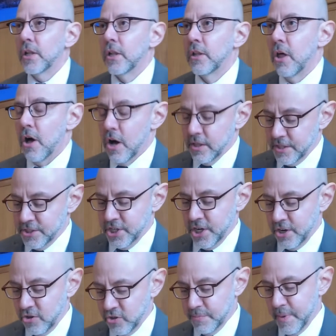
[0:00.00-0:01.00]
along the
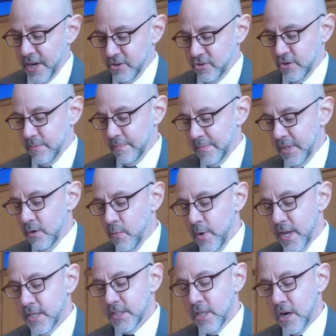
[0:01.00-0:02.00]
gender spectrum, in
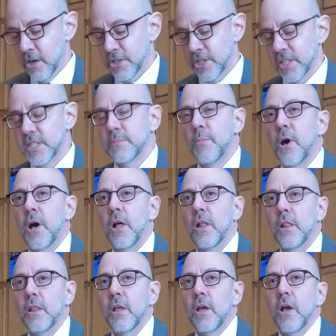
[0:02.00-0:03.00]
ways large and
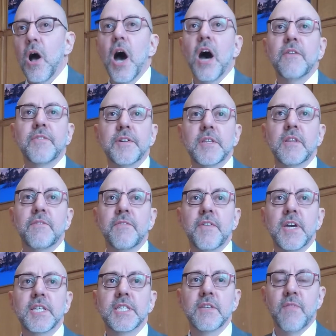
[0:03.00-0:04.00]
small, often in the
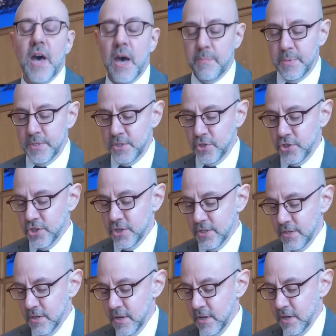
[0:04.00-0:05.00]
face of
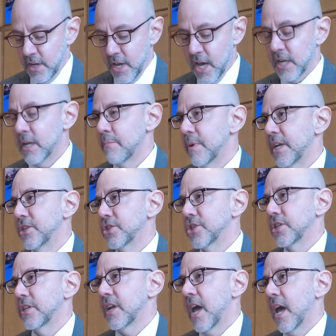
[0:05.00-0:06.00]
opposition,
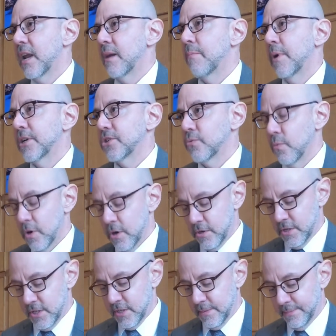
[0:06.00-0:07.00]
condemnation, and much
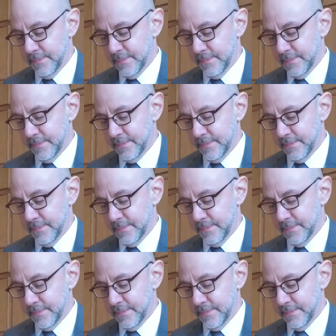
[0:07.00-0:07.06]
worse.